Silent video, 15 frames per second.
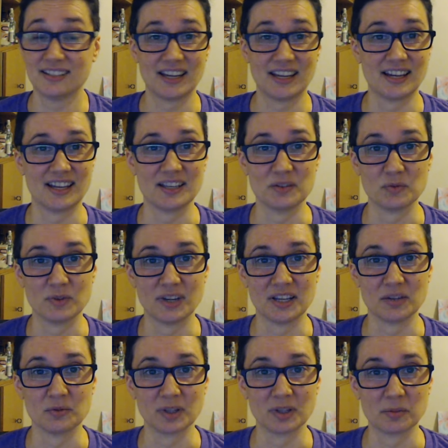I hadn't I
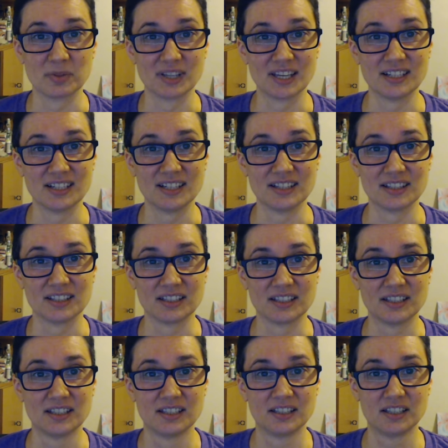hadn't really planned anything.
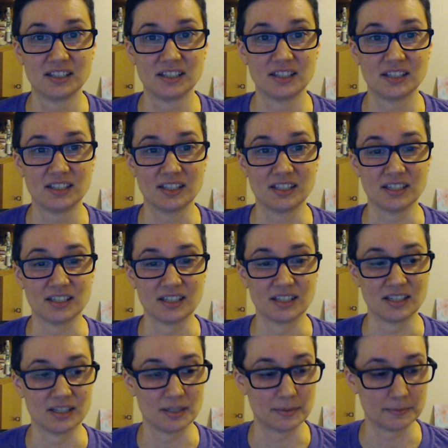
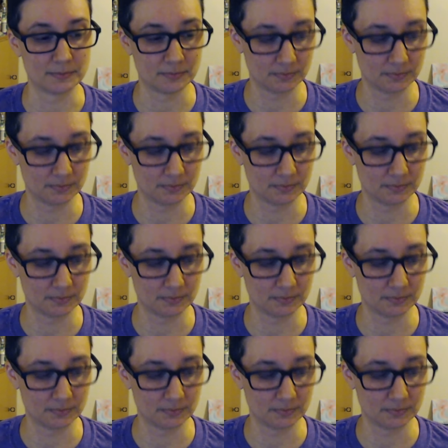Um,